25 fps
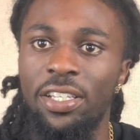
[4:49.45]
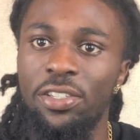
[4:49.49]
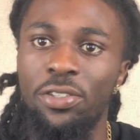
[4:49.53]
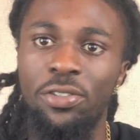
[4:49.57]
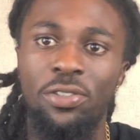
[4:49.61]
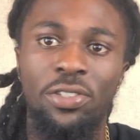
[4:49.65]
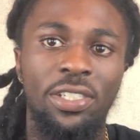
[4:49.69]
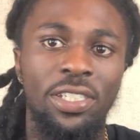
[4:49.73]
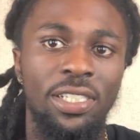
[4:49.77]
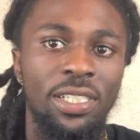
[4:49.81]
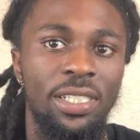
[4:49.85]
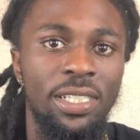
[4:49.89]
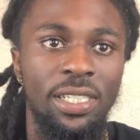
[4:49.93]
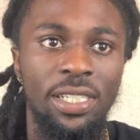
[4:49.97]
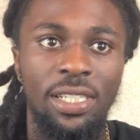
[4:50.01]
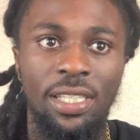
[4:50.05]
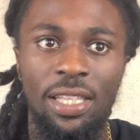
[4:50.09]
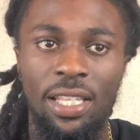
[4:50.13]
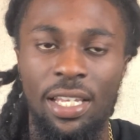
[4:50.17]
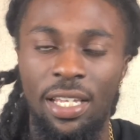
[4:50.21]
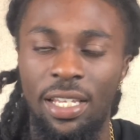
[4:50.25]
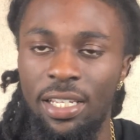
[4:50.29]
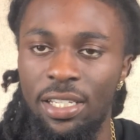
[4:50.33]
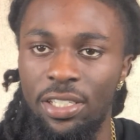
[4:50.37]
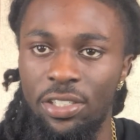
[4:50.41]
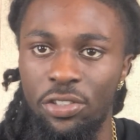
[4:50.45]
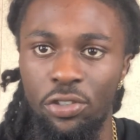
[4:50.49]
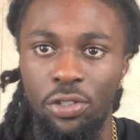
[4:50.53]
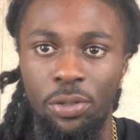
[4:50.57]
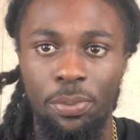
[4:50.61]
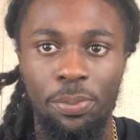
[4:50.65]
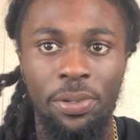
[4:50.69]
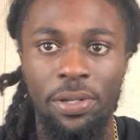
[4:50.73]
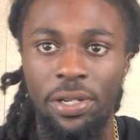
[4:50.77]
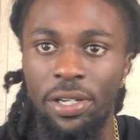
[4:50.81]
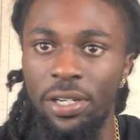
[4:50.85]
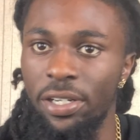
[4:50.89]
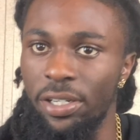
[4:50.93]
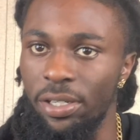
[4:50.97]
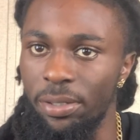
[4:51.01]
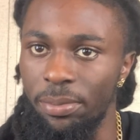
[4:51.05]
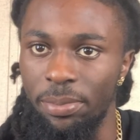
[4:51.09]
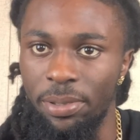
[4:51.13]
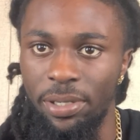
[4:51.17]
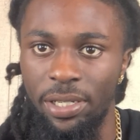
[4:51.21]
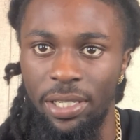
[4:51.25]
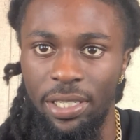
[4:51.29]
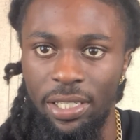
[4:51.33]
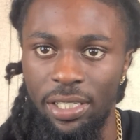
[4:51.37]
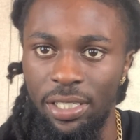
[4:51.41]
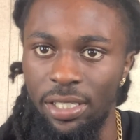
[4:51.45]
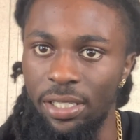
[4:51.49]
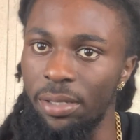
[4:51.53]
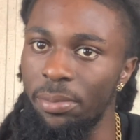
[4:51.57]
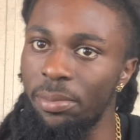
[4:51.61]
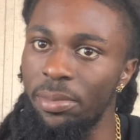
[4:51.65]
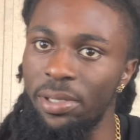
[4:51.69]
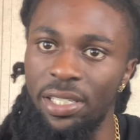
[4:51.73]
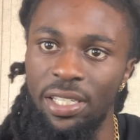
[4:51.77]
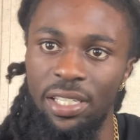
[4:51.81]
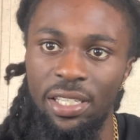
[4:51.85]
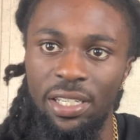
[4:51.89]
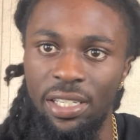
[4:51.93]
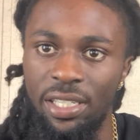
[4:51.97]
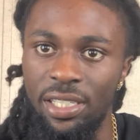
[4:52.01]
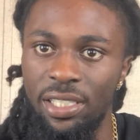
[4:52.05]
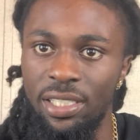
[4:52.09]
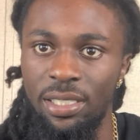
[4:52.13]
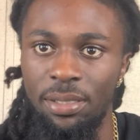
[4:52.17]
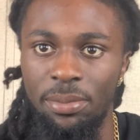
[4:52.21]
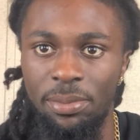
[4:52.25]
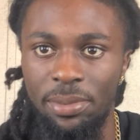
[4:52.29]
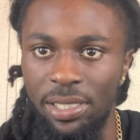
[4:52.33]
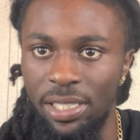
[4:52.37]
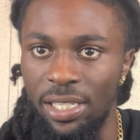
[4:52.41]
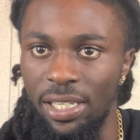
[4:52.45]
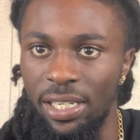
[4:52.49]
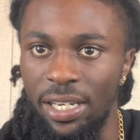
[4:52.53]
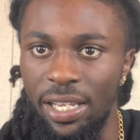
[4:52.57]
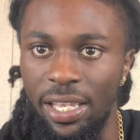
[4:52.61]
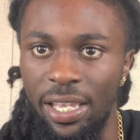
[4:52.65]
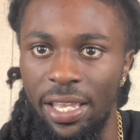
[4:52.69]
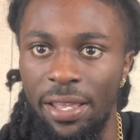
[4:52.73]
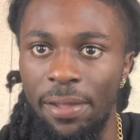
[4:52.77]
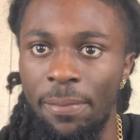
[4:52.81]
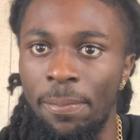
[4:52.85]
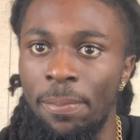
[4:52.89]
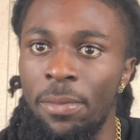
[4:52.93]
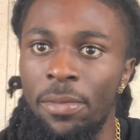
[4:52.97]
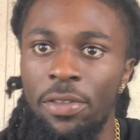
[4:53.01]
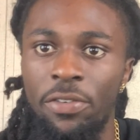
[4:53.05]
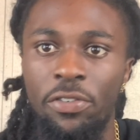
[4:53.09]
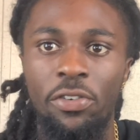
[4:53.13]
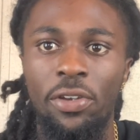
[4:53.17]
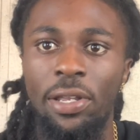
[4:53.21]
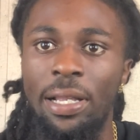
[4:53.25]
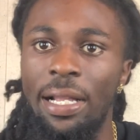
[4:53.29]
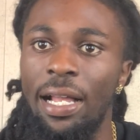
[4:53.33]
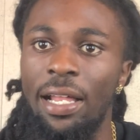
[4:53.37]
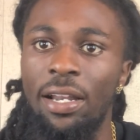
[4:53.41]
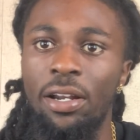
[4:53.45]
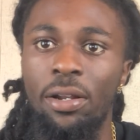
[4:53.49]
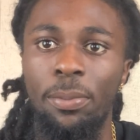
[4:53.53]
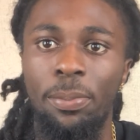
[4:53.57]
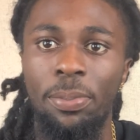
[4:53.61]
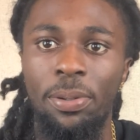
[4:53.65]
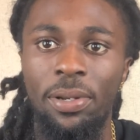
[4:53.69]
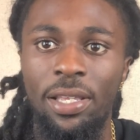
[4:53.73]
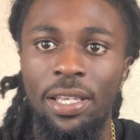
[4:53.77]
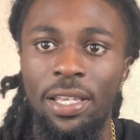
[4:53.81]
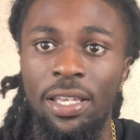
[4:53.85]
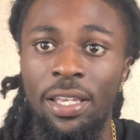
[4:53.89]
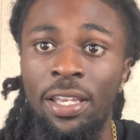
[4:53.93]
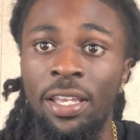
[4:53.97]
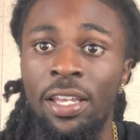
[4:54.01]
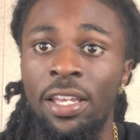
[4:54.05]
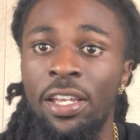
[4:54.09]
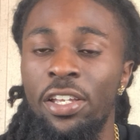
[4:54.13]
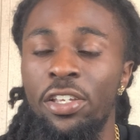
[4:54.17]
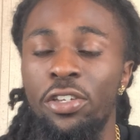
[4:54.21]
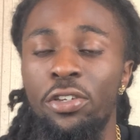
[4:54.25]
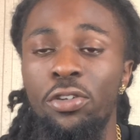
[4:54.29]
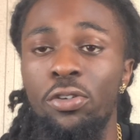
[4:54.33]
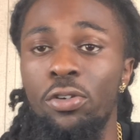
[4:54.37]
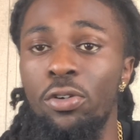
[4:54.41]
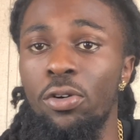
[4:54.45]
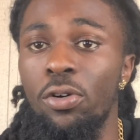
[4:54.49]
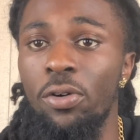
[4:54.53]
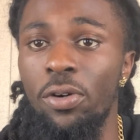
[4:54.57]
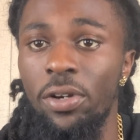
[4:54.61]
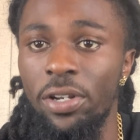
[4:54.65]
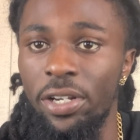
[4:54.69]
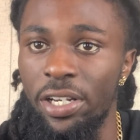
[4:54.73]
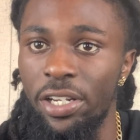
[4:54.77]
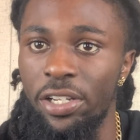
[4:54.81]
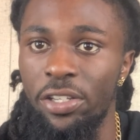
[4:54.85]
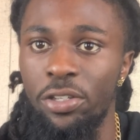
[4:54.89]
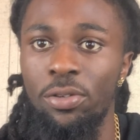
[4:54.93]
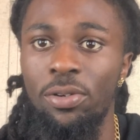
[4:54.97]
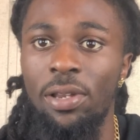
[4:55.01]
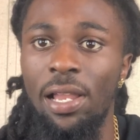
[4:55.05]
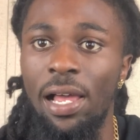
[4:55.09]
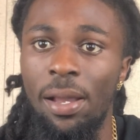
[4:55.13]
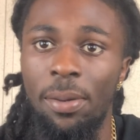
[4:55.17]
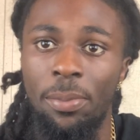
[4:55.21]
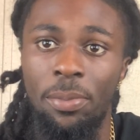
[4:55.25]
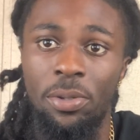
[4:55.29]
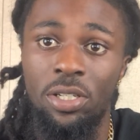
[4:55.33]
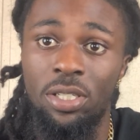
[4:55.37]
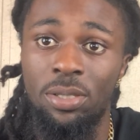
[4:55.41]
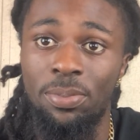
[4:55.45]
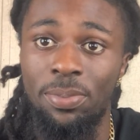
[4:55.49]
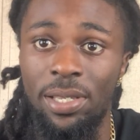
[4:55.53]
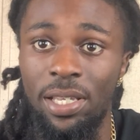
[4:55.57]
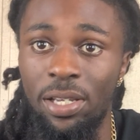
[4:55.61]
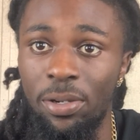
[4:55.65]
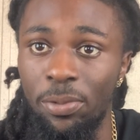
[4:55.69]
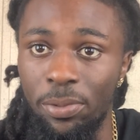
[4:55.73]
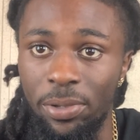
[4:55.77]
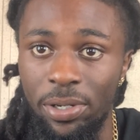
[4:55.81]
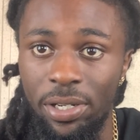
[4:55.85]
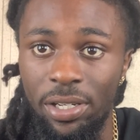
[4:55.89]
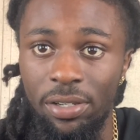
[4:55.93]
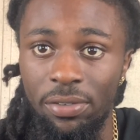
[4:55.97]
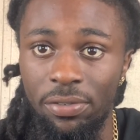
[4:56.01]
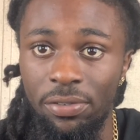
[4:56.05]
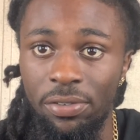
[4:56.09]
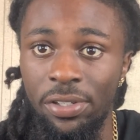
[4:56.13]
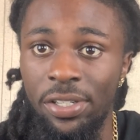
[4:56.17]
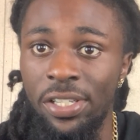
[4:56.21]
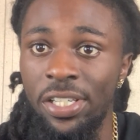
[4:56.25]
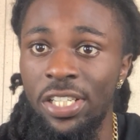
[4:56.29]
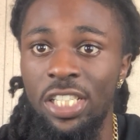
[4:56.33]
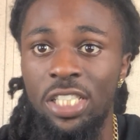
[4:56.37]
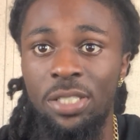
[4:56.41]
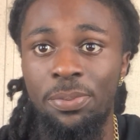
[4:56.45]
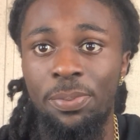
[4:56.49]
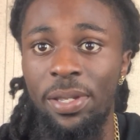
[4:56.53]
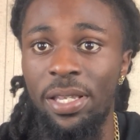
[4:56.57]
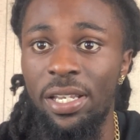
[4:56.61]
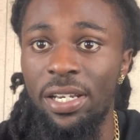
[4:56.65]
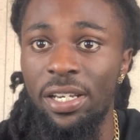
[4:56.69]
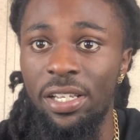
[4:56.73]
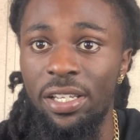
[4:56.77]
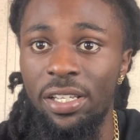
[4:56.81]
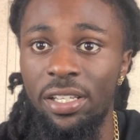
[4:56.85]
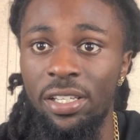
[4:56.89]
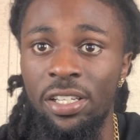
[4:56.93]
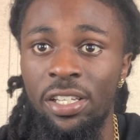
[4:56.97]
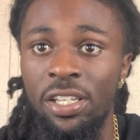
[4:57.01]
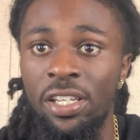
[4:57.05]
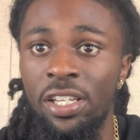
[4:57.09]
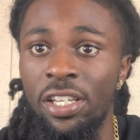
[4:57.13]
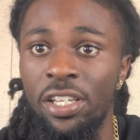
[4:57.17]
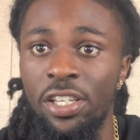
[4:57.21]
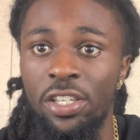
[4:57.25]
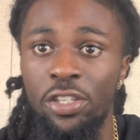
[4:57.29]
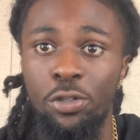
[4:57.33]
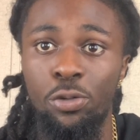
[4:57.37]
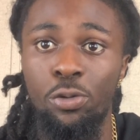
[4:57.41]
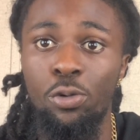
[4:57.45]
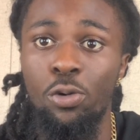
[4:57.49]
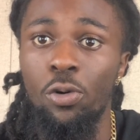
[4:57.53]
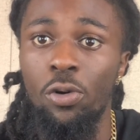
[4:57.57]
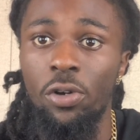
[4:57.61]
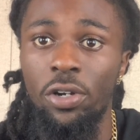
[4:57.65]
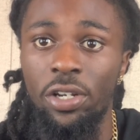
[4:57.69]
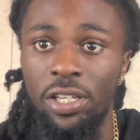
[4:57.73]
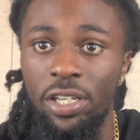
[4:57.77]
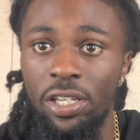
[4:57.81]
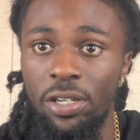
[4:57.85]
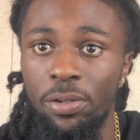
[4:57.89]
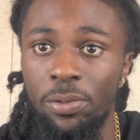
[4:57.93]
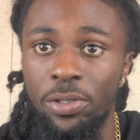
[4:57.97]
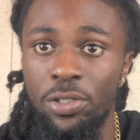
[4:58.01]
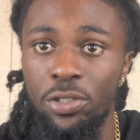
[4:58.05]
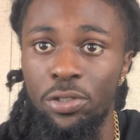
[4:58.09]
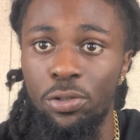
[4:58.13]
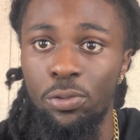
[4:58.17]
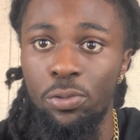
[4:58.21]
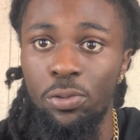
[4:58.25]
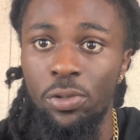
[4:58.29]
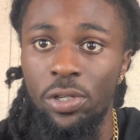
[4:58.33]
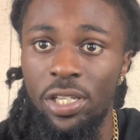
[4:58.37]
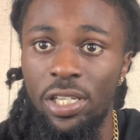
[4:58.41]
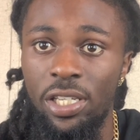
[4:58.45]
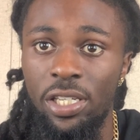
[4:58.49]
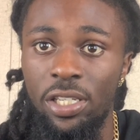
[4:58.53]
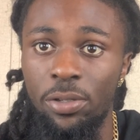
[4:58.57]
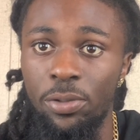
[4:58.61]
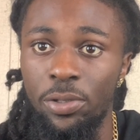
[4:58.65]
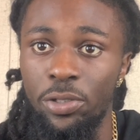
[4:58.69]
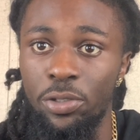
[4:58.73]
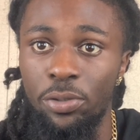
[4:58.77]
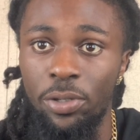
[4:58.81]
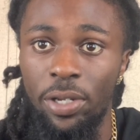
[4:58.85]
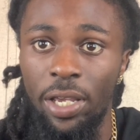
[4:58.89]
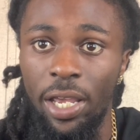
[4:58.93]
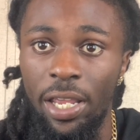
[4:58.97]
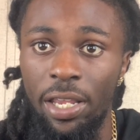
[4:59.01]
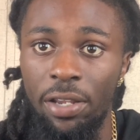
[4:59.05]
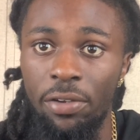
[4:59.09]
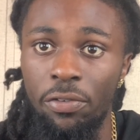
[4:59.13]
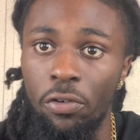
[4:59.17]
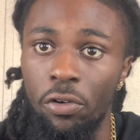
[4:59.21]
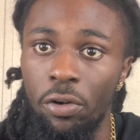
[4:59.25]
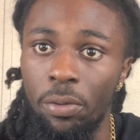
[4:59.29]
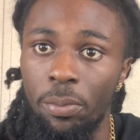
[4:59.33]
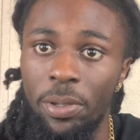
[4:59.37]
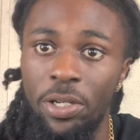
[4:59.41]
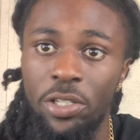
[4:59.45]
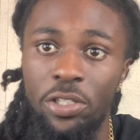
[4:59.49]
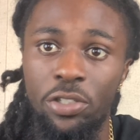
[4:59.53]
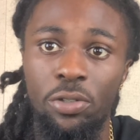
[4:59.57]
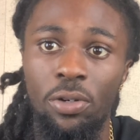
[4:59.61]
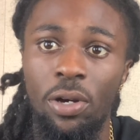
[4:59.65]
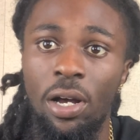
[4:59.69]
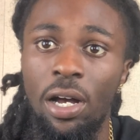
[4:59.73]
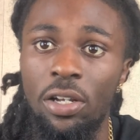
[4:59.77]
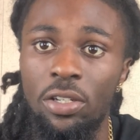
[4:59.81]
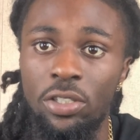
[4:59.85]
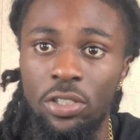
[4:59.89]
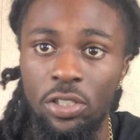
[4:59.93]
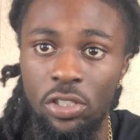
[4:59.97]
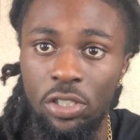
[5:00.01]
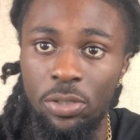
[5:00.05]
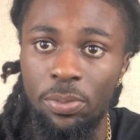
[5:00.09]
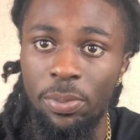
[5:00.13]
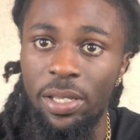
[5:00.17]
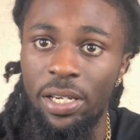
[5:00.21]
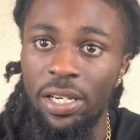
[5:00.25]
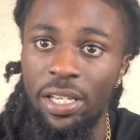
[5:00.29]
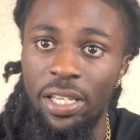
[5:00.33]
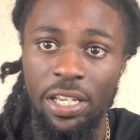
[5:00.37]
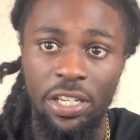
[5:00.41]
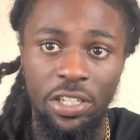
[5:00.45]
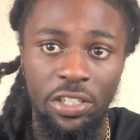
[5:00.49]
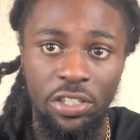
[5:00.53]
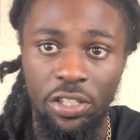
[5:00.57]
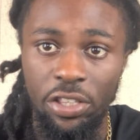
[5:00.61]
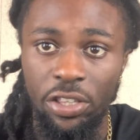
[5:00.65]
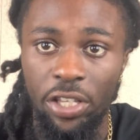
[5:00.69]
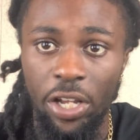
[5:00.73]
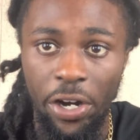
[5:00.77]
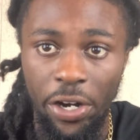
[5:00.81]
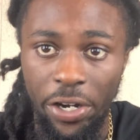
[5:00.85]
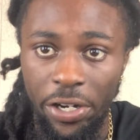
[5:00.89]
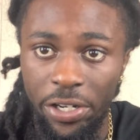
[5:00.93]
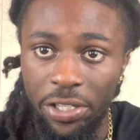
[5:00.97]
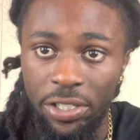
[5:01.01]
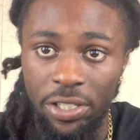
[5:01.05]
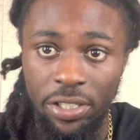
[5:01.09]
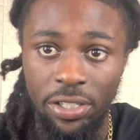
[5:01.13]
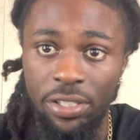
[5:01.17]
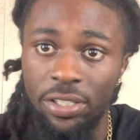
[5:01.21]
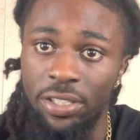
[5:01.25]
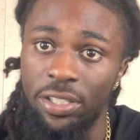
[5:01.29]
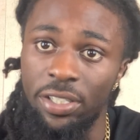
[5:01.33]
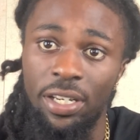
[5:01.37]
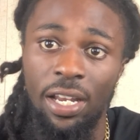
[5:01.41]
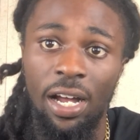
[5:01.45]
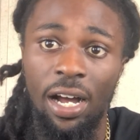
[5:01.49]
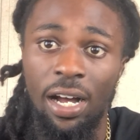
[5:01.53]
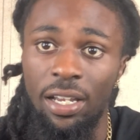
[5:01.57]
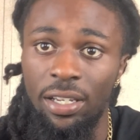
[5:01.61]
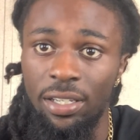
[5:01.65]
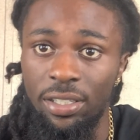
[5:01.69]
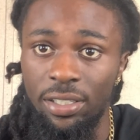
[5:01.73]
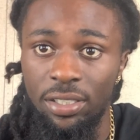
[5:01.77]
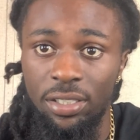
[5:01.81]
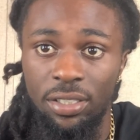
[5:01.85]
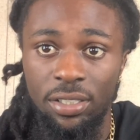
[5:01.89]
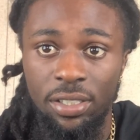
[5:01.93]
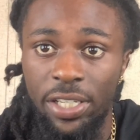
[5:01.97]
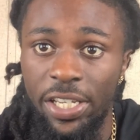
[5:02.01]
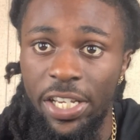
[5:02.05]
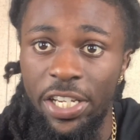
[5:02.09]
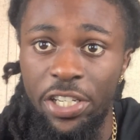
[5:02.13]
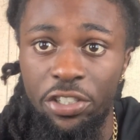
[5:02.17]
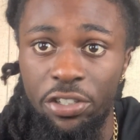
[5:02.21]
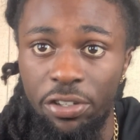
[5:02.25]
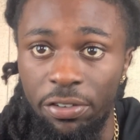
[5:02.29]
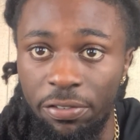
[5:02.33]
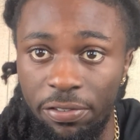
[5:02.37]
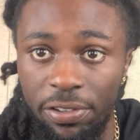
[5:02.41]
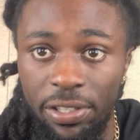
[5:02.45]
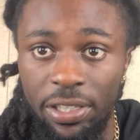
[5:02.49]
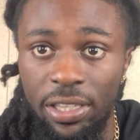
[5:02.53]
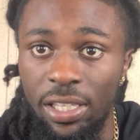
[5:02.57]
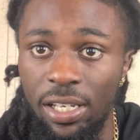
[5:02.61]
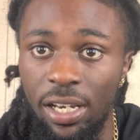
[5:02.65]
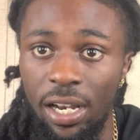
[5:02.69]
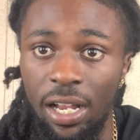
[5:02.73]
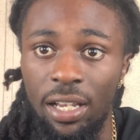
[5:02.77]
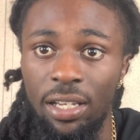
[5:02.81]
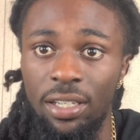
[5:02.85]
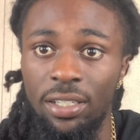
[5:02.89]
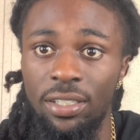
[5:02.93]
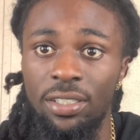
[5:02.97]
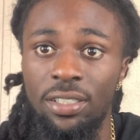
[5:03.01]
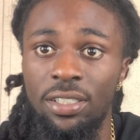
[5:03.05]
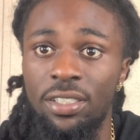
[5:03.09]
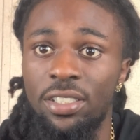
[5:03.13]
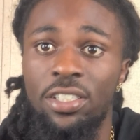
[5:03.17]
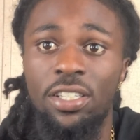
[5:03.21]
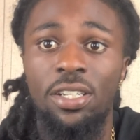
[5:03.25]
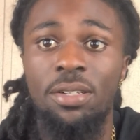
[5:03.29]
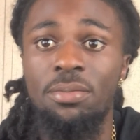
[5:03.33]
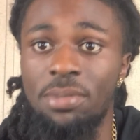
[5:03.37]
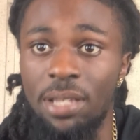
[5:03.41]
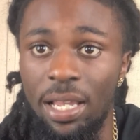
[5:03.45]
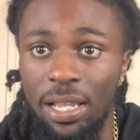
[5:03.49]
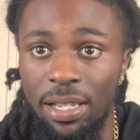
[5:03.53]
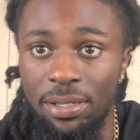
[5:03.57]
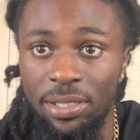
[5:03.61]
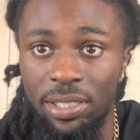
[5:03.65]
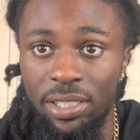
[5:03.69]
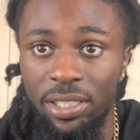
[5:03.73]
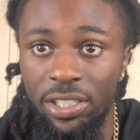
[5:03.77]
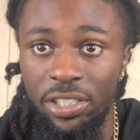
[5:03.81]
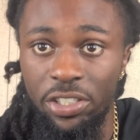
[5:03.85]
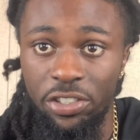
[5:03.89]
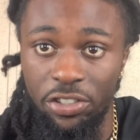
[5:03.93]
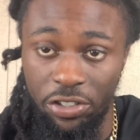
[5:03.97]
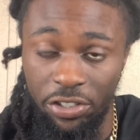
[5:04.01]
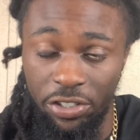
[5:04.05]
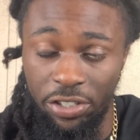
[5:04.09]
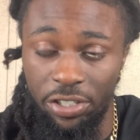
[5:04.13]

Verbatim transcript: You just see things, you'll put it in the buggy. Let me get this, let me get that. If you ain't got no plan, you go in there, you liable to spend whatever, spend that you're going to get what you need, what you came for, but you also spend an extra thirty dollars, extra fifty dollars, sometimes a hundred,